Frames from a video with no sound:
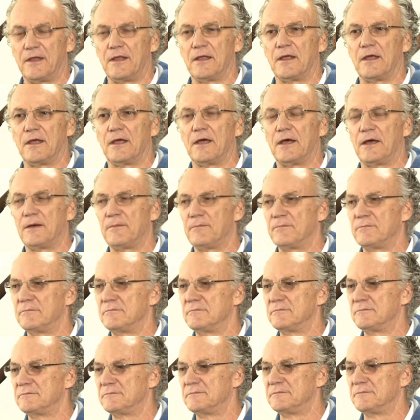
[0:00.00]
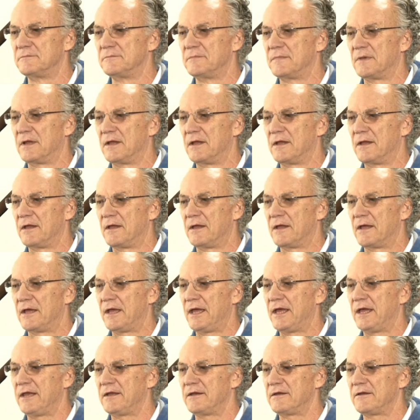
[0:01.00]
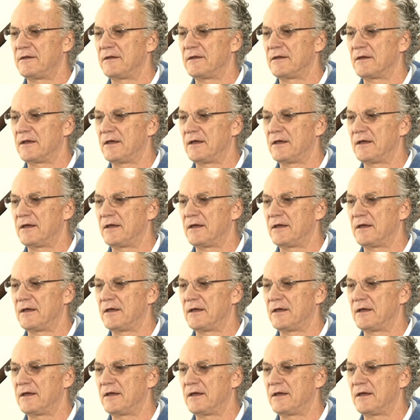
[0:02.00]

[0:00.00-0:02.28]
As soon